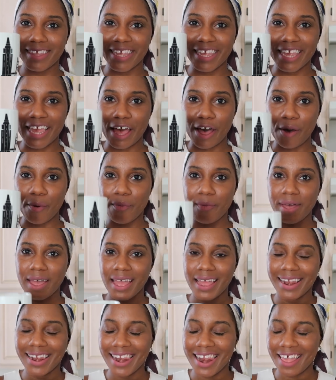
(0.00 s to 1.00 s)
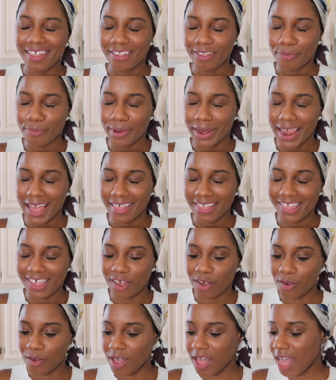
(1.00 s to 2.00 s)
Yum, Nespresso.